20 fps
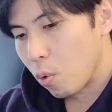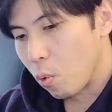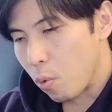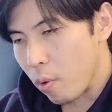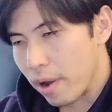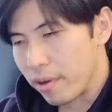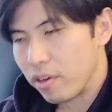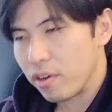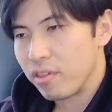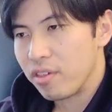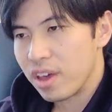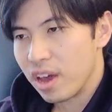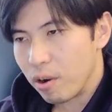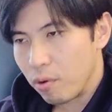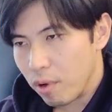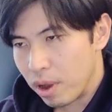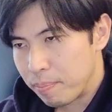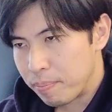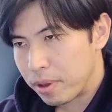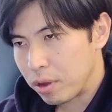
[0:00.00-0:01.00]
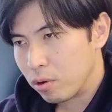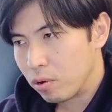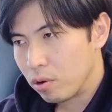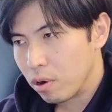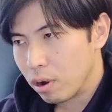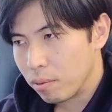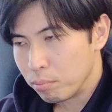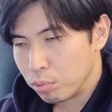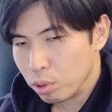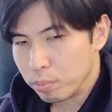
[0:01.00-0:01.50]
whether they are red pill
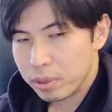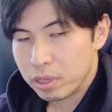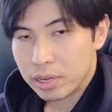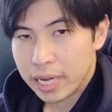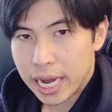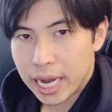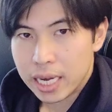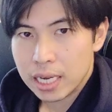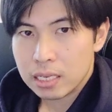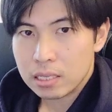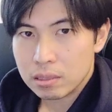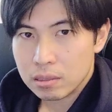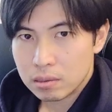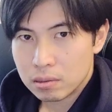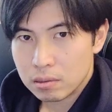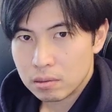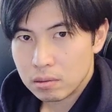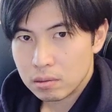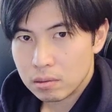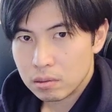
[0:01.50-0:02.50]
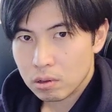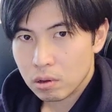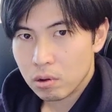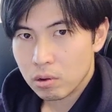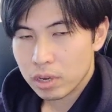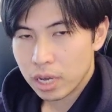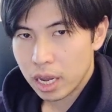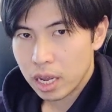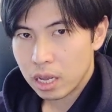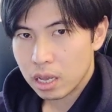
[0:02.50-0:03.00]
or blue pill guy.
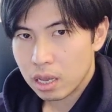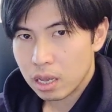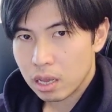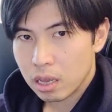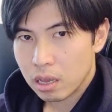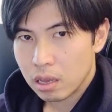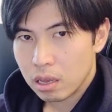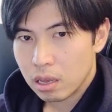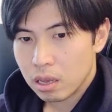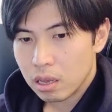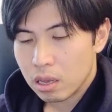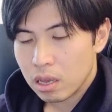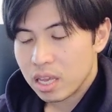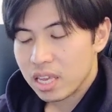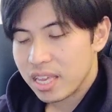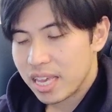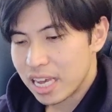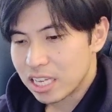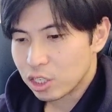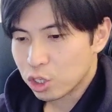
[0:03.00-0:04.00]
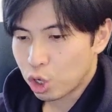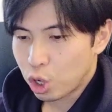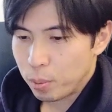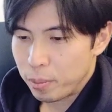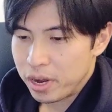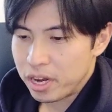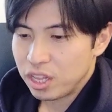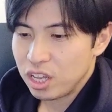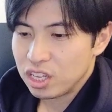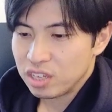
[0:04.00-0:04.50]
Okay? Yes,
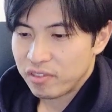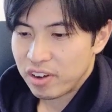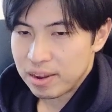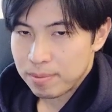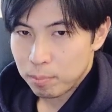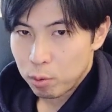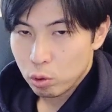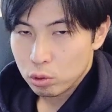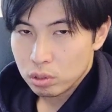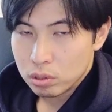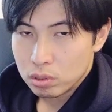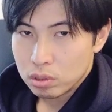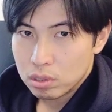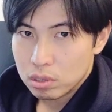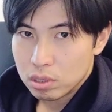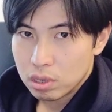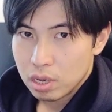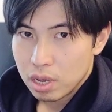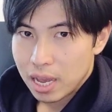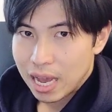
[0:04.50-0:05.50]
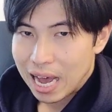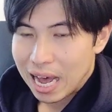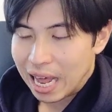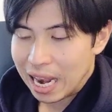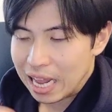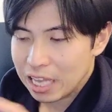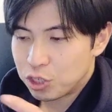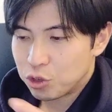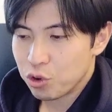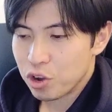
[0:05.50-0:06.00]
community is very important.
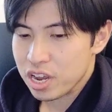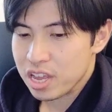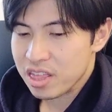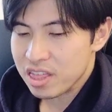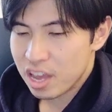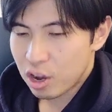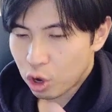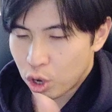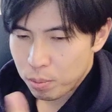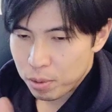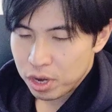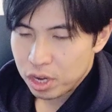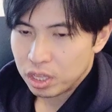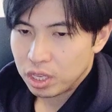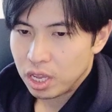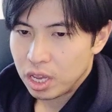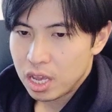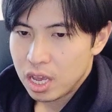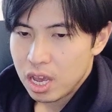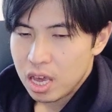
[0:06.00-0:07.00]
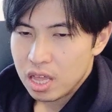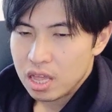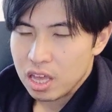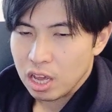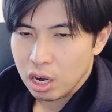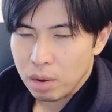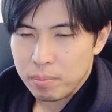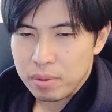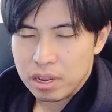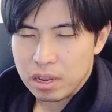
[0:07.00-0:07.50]
Unless you're in their community,
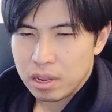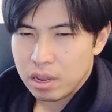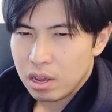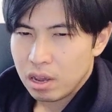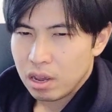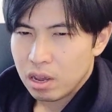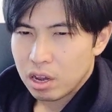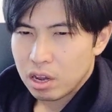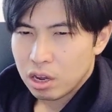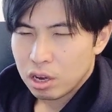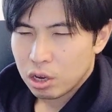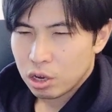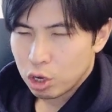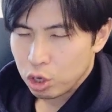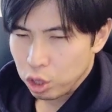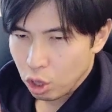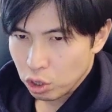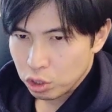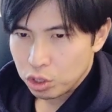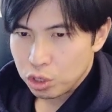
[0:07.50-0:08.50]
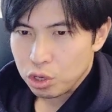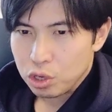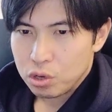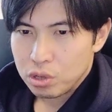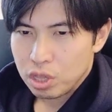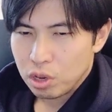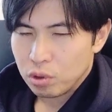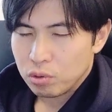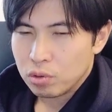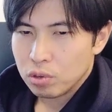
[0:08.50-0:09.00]
they'll not be close to
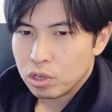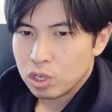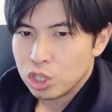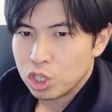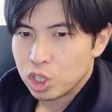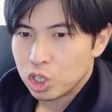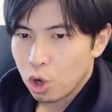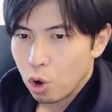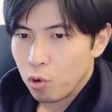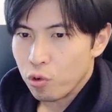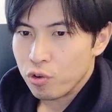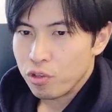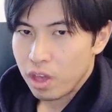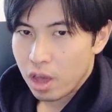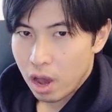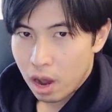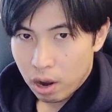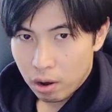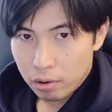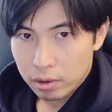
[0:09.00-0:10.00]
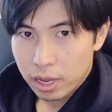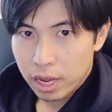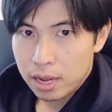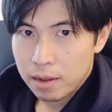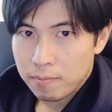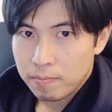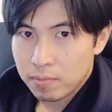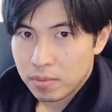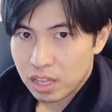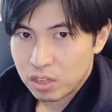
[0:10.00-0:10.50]
you, they don't show who they are,
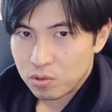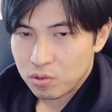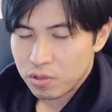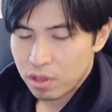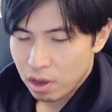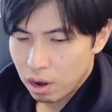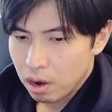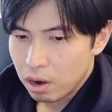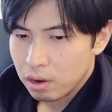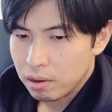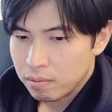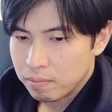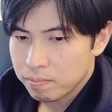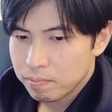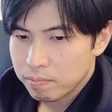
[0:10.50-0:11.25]
okay? That's who they are.